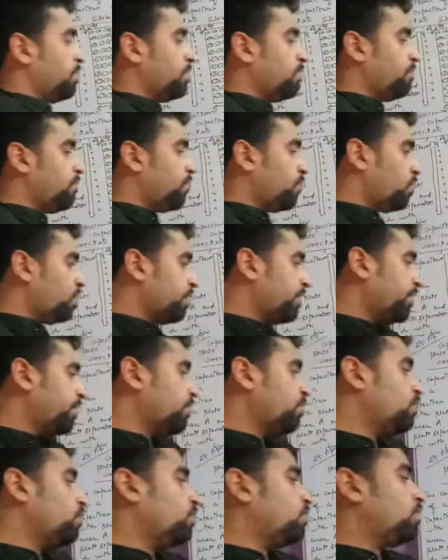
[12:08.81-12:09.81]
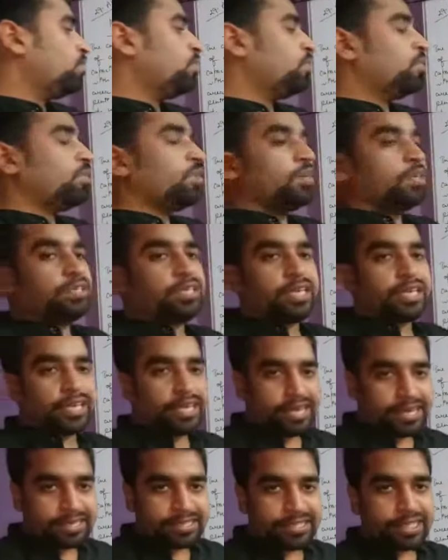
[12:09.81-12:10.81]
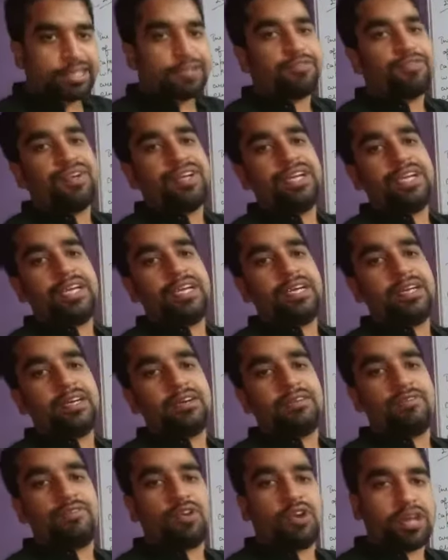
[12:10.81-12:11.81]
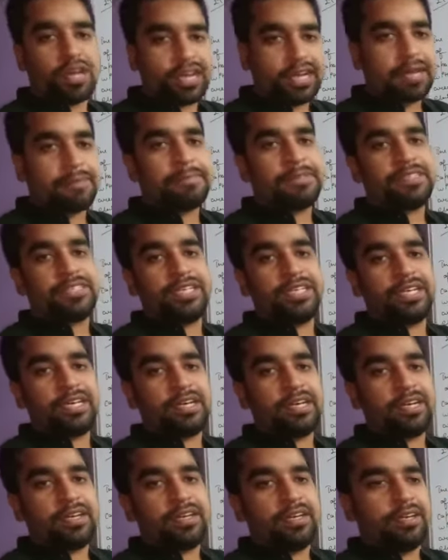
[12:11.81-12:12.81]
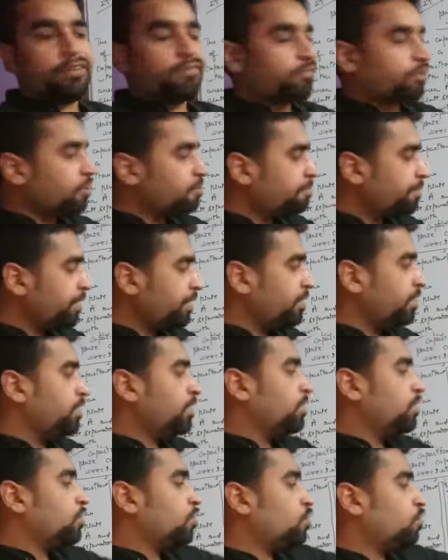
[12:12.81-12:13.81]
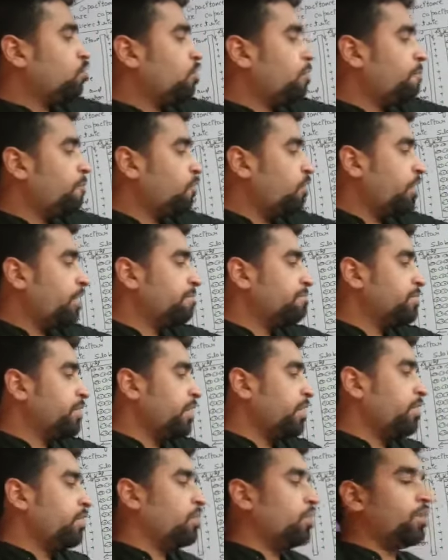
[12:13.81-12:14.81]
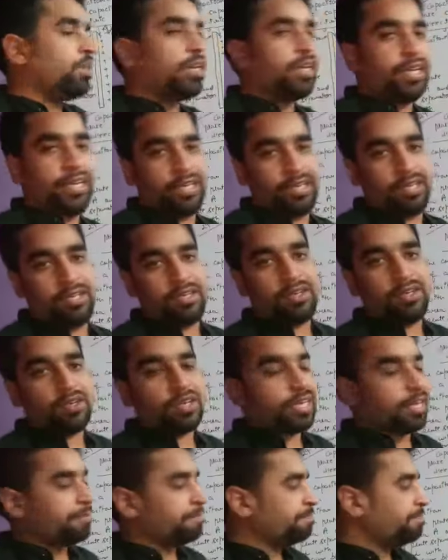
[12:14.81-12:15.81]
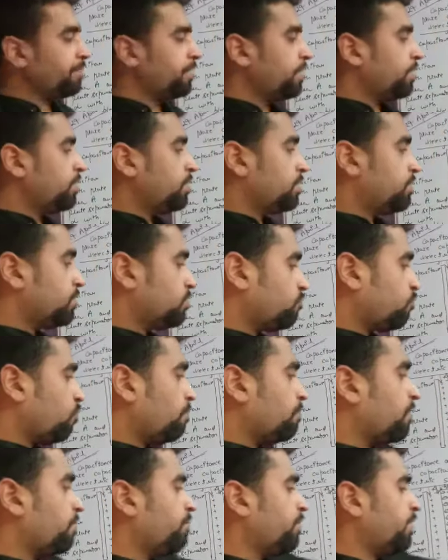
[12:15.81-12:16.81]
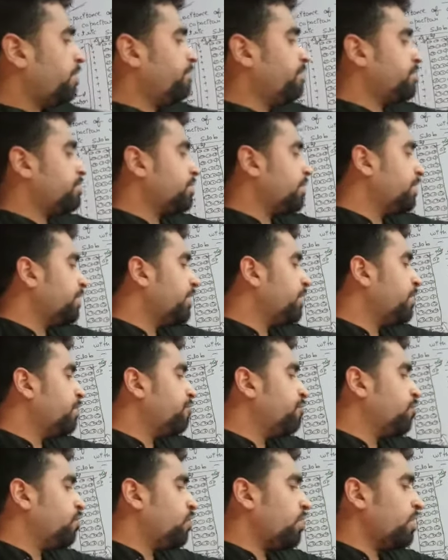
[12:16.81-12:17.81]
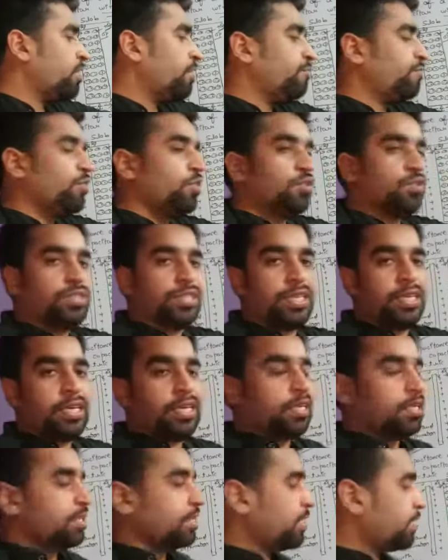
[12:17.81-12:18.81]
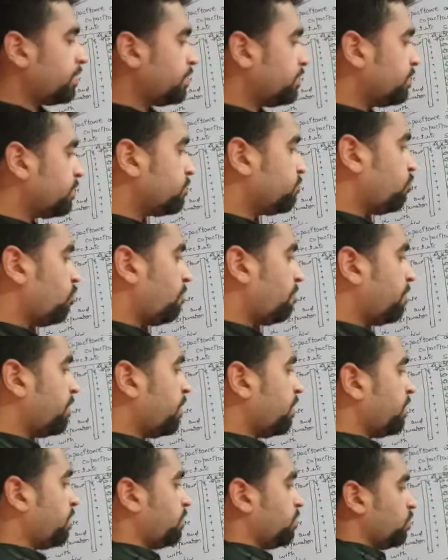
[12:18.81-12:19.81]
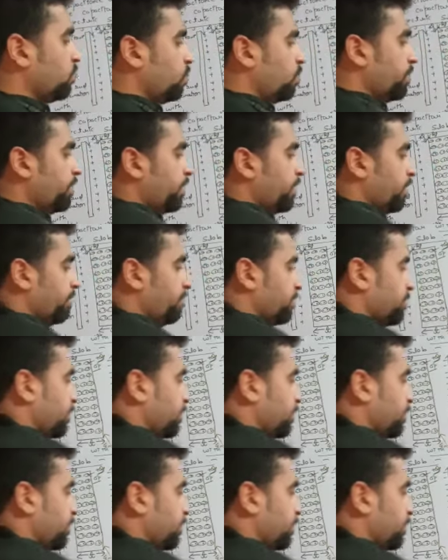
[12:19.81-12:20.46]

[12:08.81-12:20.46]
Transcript: We already know that electric field for a capacitor will be Q upon epsilon naught A. Okay, this formula we have studied. If you are confused, then this formula you already have